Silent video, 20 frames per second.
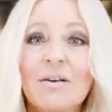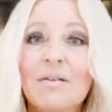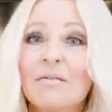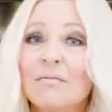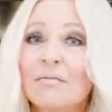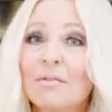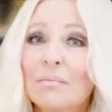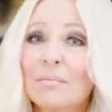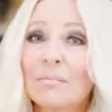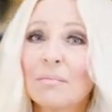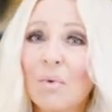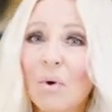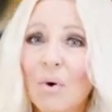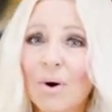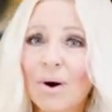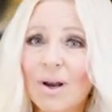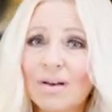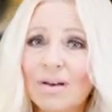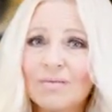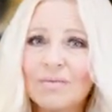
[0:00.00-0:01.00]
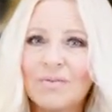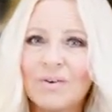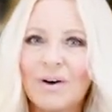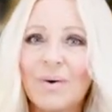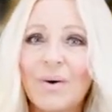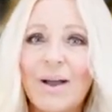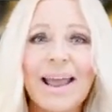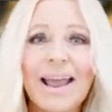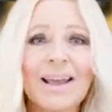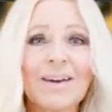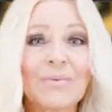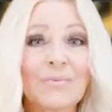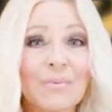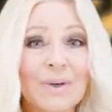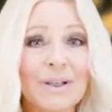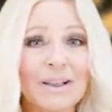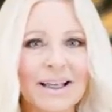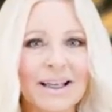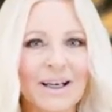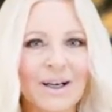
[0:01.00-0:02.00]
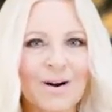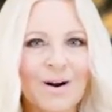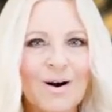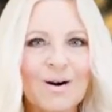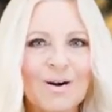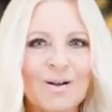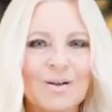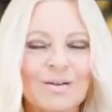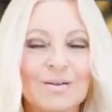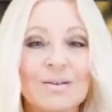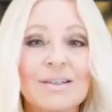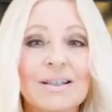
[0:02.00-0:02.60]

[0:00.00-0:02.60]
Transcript: for more info and related articles